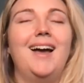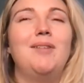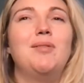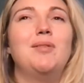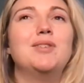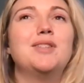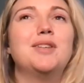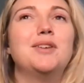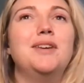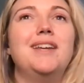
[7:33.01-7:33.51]

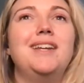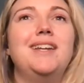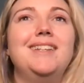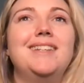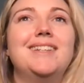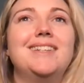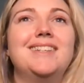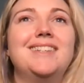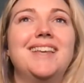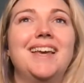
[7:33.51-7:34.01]
I'm also
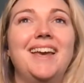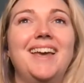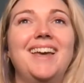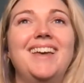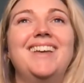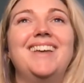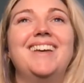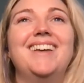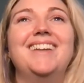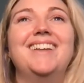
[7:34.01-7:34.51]
getting this
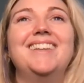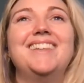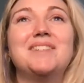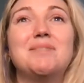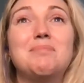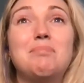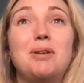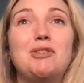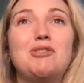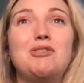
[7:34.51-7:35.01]

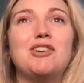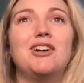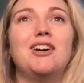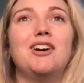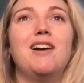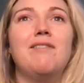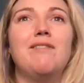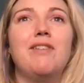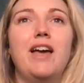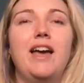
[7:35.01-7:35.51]

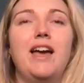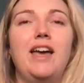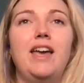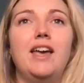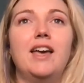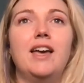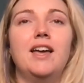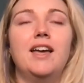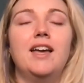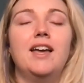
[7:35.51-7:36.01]
picture of
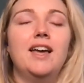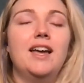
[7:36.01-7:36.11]
like